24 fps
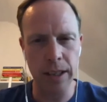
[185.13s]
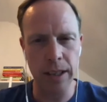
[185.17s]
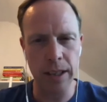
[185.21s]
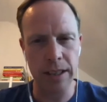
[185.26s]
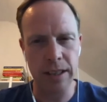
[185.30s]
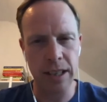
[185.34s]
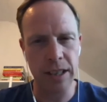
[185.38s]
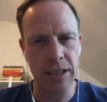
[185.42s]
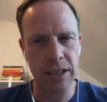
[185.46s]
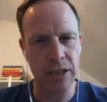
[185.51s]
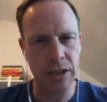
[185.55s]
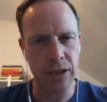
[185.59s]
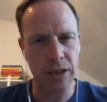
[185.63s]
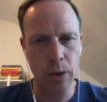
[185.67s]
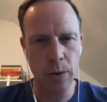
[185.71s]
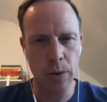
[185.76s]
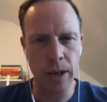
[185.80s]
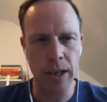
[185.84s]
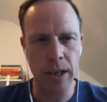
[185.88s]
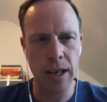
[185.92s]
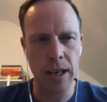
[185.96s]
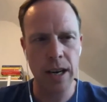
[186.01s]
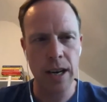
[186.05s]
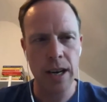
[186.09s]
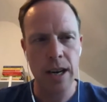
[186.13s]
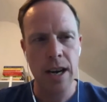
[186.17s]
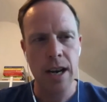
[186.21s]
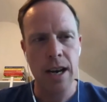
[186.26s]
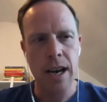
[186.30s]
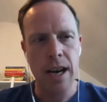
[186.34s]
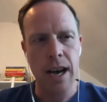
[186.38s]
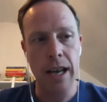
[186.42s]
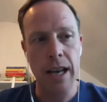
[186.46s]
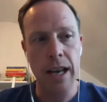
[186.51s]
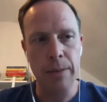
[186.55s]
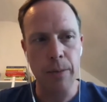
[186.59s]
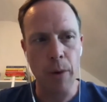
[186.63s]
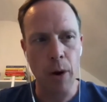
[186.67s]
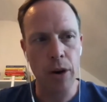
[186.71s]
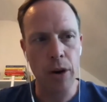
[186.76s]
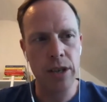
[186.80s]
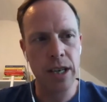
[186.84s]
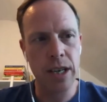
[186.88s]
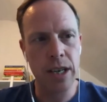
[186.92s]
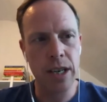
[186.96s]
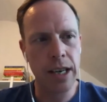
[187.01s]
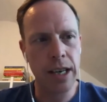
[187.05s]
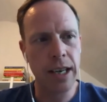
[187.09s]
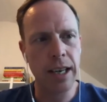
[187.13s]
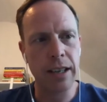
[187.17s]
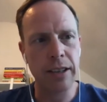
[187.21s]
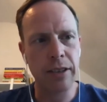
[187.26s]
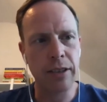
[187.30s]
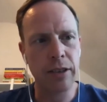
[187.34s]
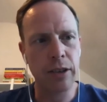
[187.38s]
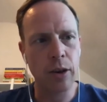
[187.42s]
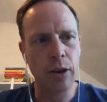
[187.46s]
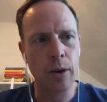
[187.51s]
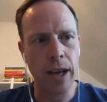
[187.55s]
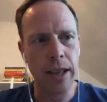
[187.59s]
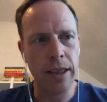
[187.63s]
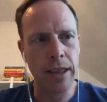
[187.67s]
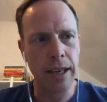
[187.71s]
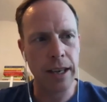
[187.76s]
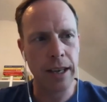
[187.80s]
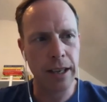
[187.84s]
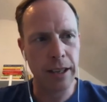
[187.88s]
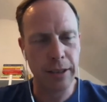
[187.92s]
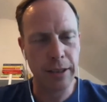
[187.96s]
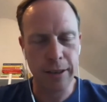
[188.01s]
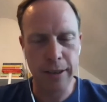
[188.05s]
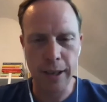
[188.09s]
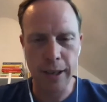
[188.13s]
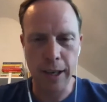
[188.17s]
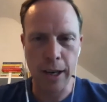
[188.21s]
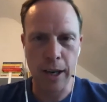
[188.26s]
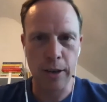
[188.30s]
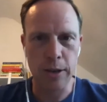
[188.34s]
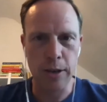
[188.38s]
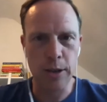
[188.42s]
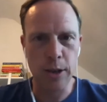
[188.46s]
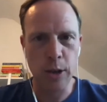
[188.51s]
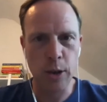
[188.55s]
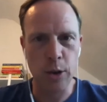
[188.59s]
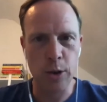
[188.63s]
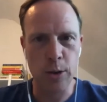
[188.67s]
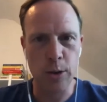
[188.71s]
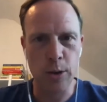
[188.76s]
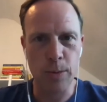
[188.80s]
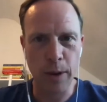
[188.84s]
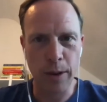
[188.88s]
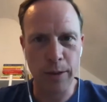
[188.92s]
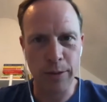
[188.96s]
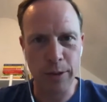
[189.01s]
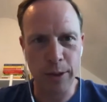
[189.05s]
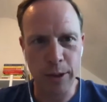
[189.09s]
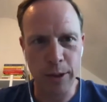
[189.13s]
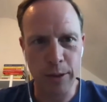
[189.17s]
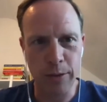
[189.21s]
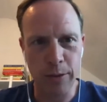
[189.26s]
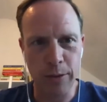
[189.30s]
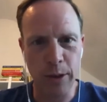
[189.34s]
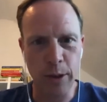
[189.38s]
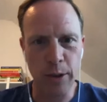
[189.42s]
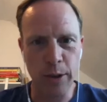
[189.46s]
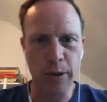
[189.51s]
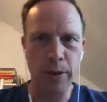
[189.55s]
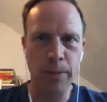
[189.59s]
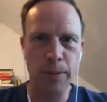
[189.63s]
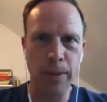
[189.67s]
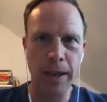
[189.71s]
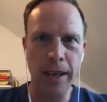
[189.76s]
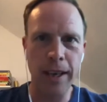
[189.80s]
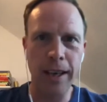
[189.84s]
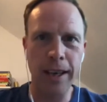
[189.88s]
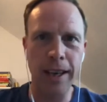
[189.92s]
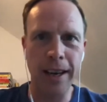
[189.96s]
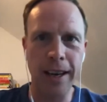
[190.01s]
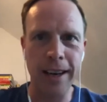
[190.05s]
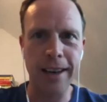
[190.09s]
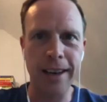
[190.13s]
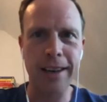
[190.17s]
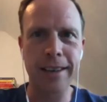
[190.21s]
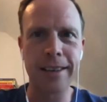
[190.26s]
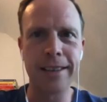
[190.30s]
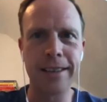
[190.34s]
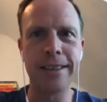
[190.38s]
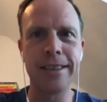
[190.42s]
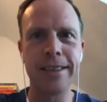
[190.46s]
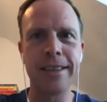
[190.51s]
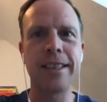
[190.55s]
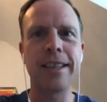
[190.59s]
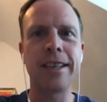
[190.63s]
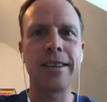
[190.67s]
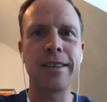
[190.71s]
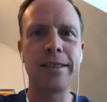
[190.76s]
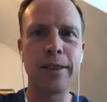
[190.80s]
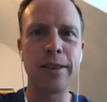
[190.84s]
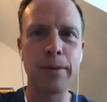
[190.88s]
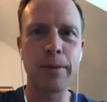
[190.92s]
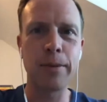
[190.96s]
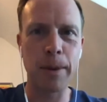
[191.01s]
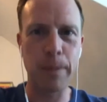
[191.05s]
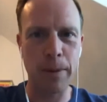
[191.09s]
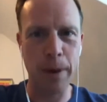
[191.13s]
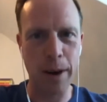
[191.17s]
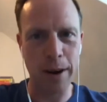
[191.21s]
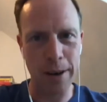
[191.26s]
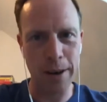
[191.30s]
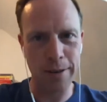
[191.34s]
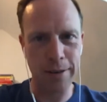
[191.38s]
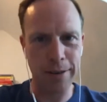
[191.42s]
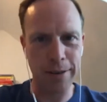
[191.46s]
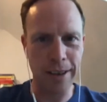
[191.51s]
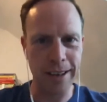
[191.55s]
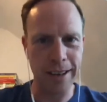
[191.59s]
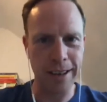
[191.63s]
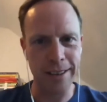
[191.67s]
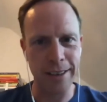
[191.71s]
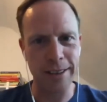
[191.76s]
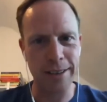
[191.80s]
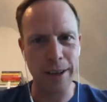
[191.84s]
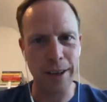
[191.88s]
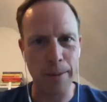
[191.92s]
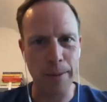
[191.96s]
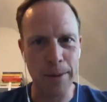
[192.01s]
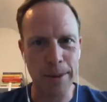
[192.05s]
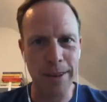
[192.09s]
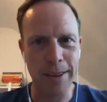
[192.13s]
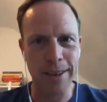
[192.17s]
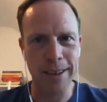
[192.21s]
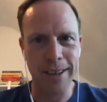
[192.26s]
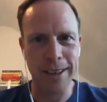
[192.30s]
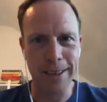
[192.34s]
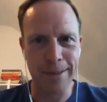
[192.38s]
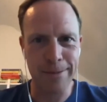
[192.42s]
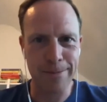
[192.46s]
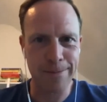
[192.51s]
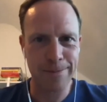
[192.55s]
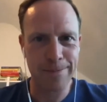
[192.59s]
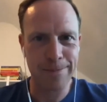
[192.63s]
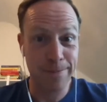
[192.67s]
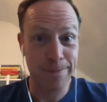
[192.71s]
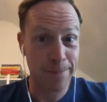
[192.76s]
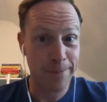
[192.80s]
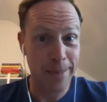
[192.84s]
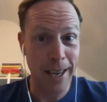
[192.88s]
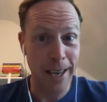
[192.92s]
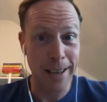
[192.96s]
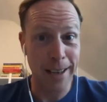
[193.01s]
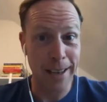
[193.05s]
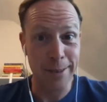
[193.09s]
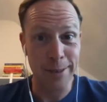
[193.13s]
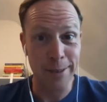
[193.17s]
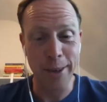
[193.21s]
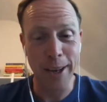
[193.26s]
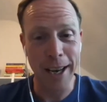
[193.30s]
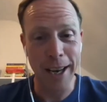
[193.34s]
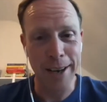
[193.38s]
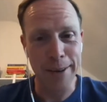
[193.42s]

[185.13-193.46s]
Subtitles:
It's newer and emerging, and so I think it's it's a good spot for you to be to be part of the summit today.